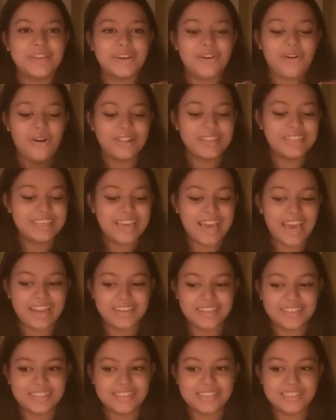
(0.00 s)
All the
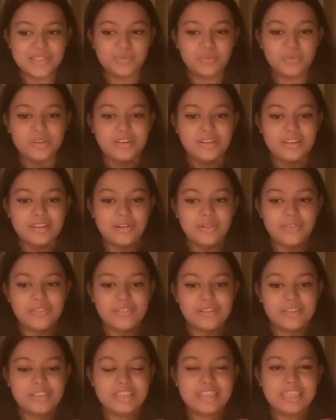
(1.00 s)
characters were
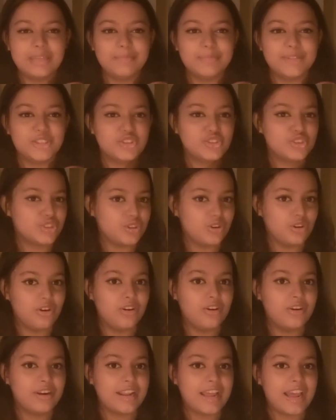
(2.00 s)
really
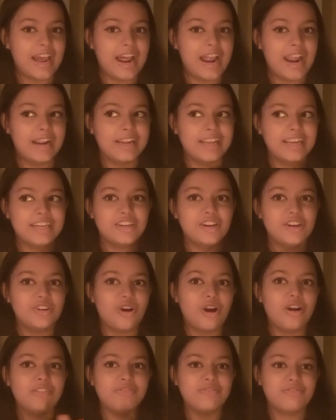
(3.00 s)
mature and it did
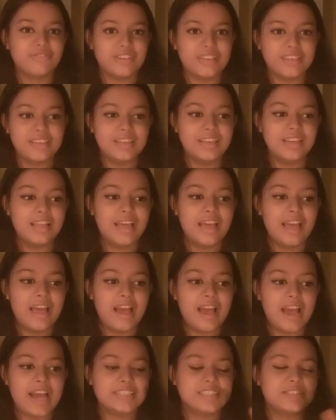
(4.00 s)
not feel
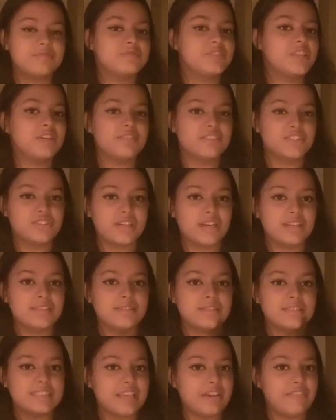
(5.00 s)
as if they were
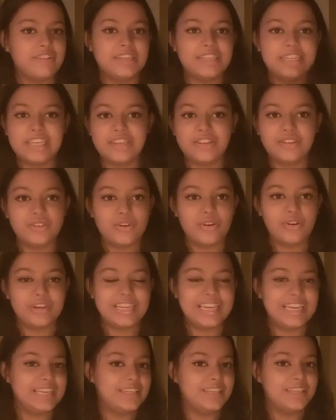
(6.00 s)
just 17 or
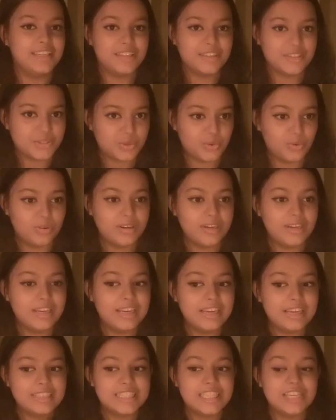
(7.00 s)
18 years old.
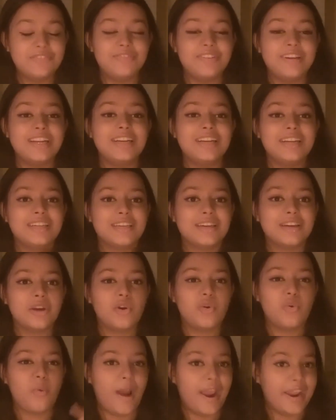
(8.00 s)
They felt
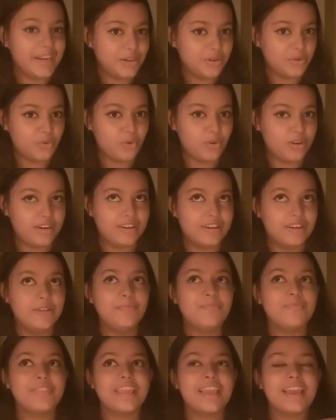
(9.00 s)
quite older,
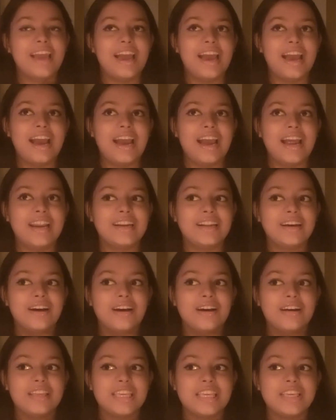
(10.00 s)
and
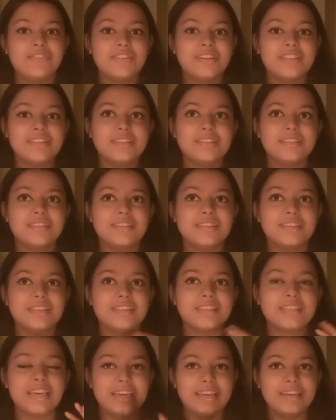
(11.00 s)
even the
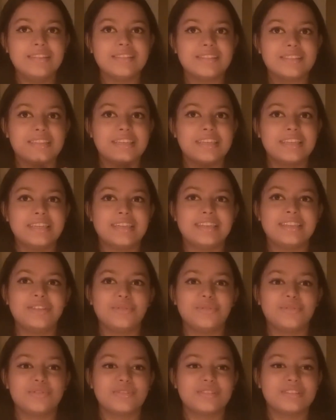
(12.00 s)
things they did,
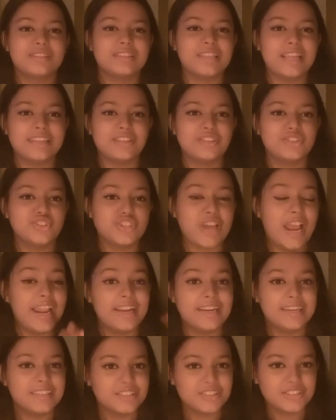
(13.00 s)
like the
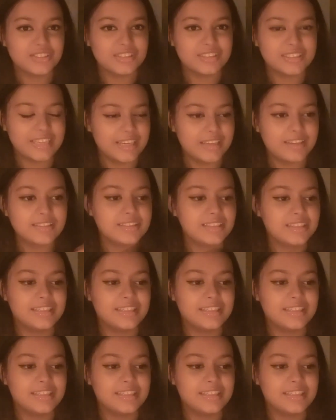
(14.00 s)
childish things they